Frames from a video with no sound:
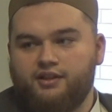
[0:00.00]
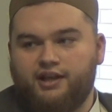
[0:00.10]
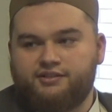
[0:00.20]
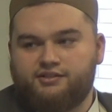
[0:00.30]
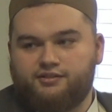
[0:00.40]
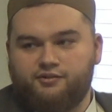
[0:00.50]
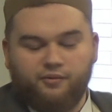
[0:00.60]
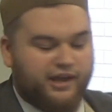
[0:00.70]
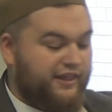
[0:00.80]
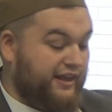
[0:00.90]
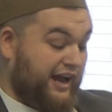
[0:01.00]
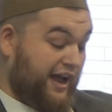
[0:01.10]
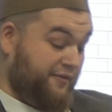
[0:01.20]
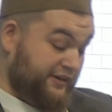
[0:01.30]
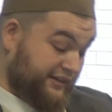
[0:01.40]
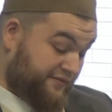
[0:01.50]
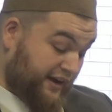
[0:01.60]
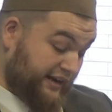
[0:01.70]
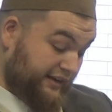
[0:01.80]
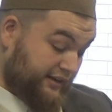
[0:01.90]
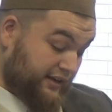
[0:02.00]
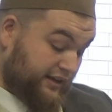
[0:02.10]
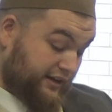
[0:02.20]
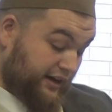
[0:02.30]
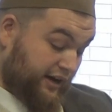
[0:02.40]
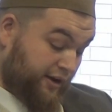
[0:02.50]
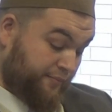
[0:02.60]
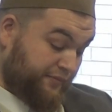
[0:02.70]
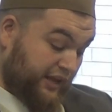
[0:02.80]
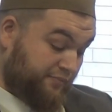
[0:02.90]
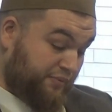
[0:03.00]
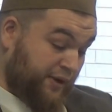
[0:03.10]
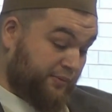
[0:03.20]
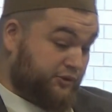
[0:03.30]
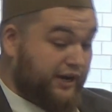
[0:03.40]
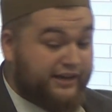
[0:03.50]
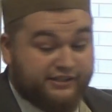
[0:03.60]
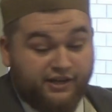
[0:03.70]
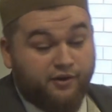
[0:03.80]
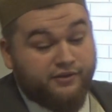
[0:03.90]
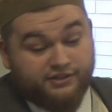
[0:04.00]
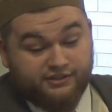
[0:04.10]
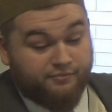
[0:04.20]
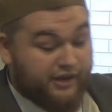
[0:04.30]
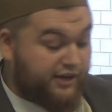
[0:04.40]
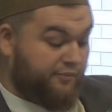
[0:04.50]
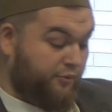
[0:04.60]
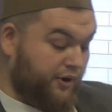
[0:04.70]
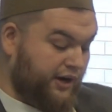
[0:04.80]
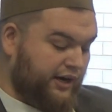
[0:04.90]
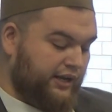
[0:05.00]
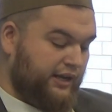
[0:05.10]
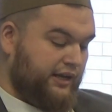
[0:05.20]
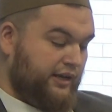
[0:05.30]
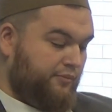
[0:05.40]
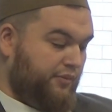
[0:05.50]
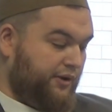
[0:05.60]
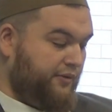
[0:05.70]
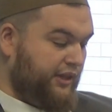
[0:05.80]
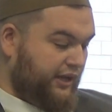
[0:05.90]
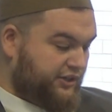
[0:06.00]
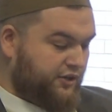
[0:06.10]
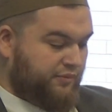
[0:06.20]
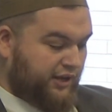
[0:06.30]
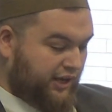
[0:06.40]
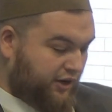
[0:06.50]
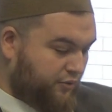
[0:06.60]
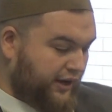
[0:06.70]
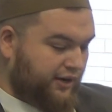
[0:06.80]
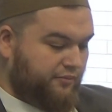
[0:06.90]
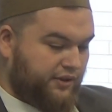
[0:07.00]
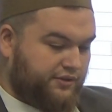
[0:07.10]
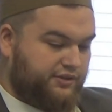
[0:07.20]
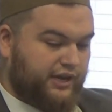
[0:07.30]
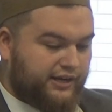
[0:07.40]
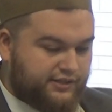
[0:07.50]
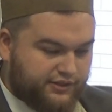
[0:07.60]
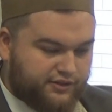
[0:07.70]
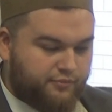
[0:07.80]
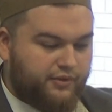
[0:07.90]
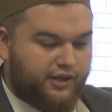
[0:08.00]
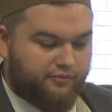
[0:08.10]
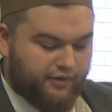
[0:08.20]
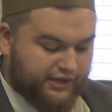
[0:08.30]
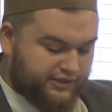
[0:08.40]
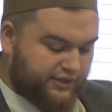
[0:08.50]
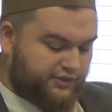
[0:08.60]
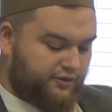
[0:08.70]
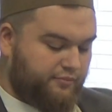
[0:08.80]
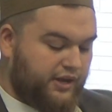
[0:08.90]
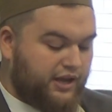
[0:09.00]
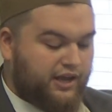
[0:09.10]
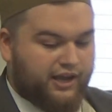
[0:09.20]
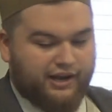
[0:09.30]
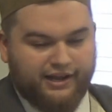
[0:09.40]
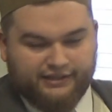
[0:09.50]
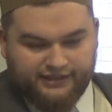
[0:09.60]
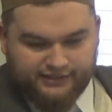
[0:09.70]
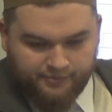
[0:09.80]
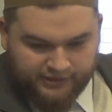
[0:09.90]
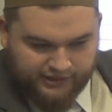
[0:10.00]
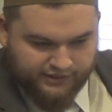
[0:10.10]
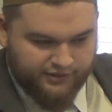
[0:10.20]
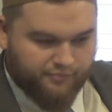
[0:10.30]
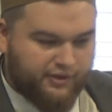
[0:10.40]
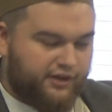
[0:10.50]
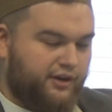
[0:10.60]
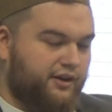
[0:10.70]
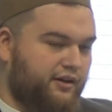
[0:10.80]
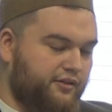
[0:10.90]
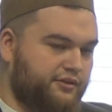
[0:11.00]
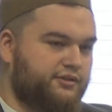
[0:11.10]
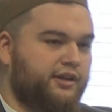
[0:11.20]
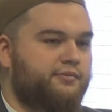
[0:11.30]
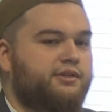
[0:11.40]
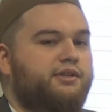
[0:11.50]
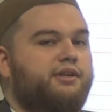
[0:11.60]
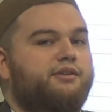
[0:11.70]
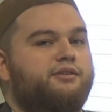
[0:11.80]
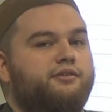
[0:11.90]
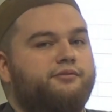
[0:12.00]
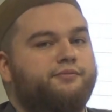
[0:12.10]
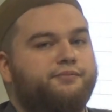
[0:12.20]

That's the way that I would define it. And people try to say, oh, this is a made-up word, but really it should be equated with sexism and racism and anti-Semitism and all those types of things.